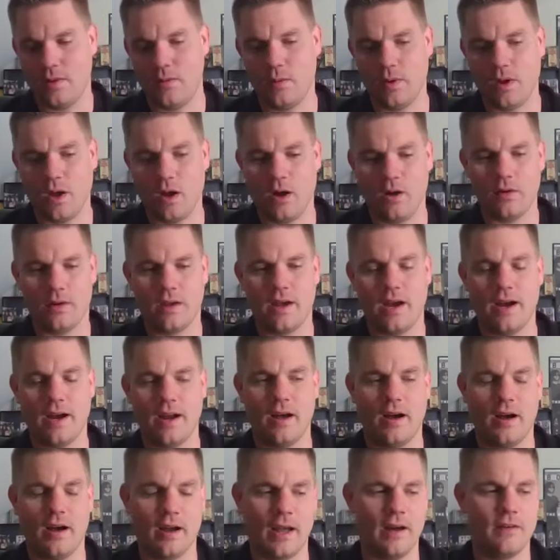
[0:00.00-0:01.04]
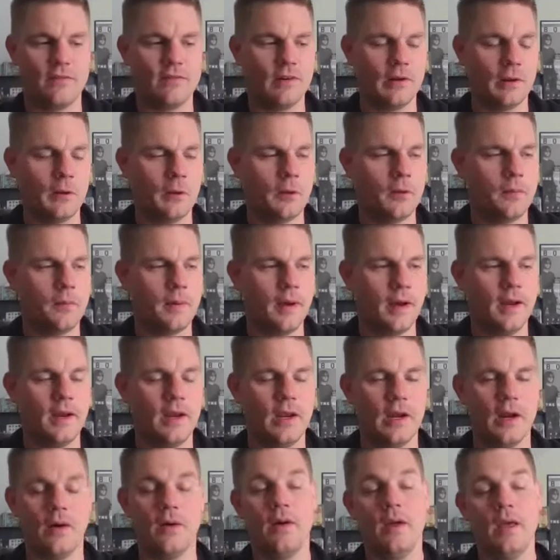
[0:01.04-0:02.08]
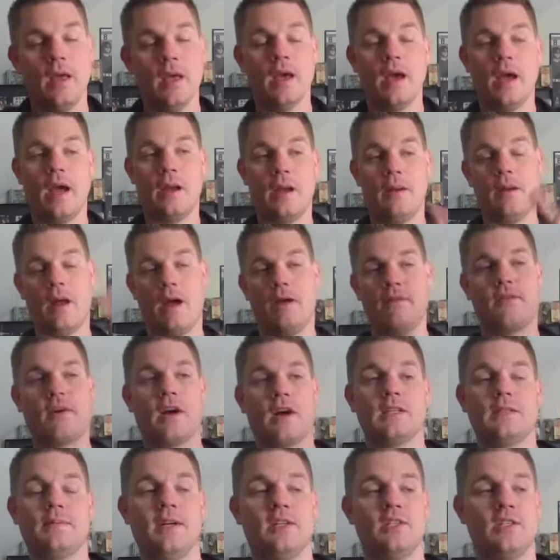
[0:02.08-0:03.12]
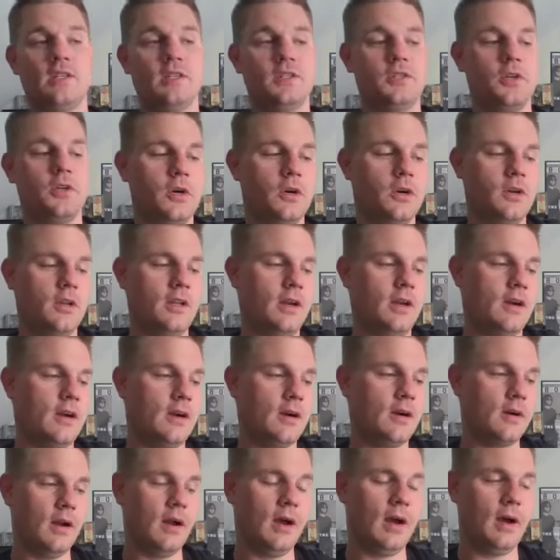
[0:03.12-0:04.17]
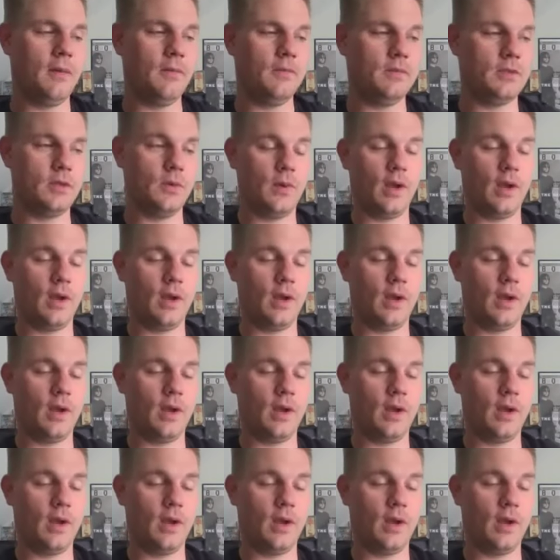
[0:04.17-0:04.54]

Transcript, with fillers: then kind of hung out for a little bit you know and i forgot to mention this earlier um,